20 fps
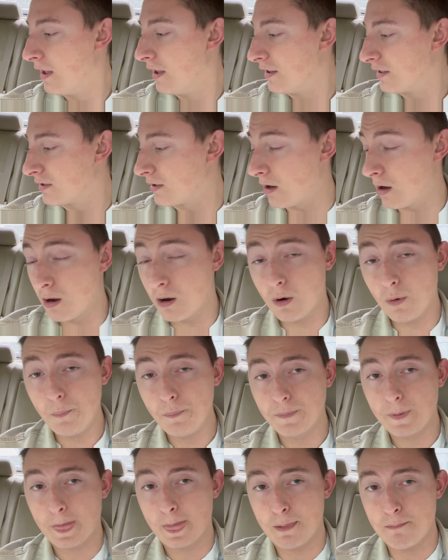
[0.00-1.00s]
So
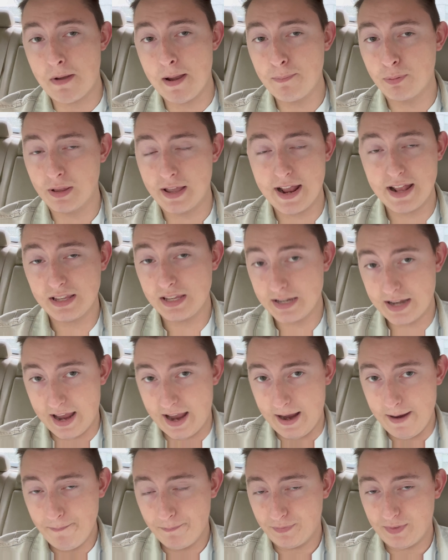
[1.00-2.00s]
my plan
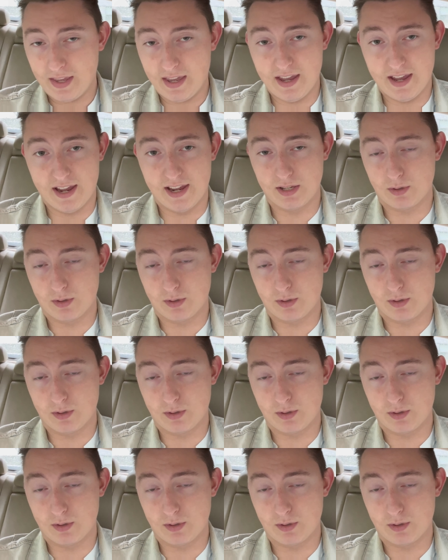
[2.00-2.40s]
today is